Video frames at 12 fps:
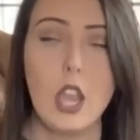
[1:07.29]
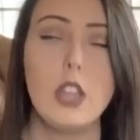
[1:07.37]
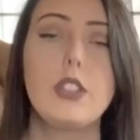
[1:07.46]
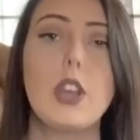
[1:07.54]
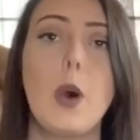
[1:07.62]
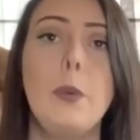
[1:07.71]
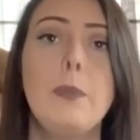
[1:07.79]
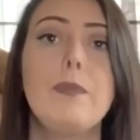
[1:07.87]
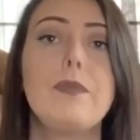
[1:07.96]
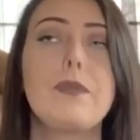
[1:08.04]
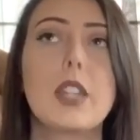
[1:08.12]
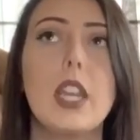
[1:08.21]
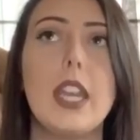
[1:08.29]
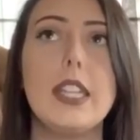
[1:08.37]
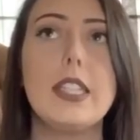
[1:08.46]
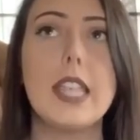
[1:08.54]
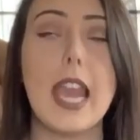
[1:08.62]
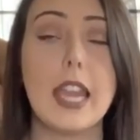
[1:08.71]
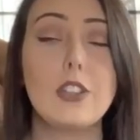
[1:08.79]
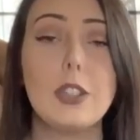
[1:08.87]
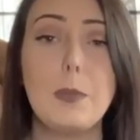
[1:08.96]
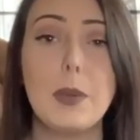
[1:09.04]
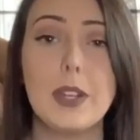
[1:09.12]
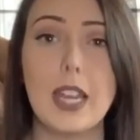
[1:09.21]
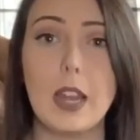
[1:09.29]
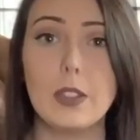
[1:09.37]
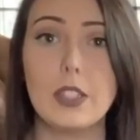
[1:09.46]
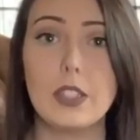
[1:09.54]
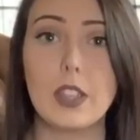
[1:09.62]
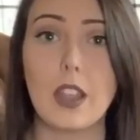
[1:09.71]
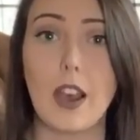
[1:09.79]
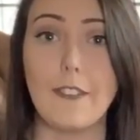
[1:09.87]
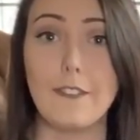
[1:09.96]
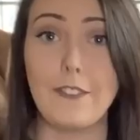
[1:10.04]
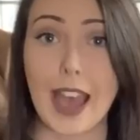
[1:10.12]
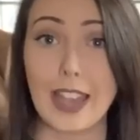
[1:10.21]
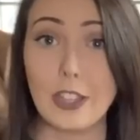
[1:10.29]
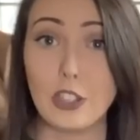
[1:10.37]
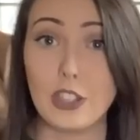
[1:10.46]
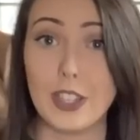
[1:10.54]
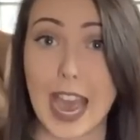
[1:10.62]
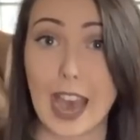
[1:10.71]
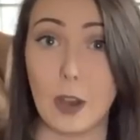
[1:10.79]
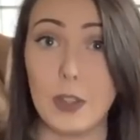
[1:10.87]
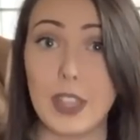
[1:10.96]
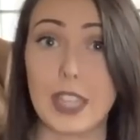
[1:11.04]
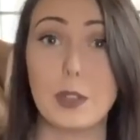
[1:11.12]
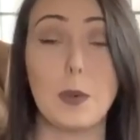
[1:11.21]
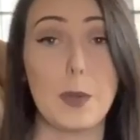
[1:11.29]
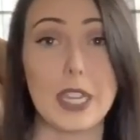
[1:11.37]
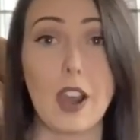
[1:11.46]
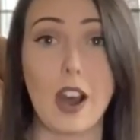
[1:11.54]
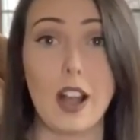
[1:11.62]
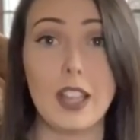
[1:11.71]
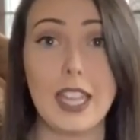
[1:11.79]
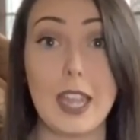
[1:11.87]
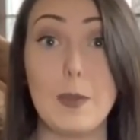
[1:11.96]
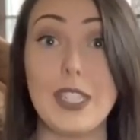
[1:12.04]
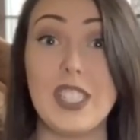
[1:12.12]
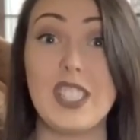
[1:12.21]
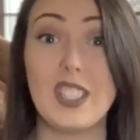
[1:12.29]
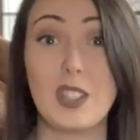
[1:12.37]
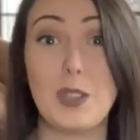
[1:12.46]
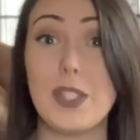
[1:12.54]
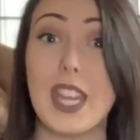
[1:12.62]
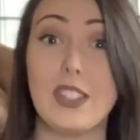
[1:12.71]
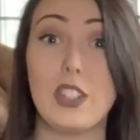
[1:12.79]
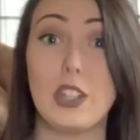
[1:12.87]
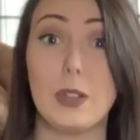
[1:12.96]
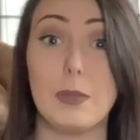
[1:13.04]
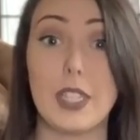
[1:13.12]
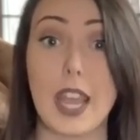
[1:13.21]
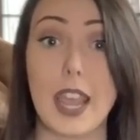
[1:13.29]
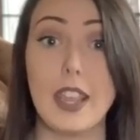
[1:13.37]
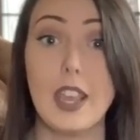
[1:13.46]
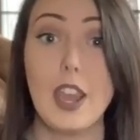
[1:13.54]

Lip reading: So it's actually pronounced a feis now, that's what we call it, and we still use that term today.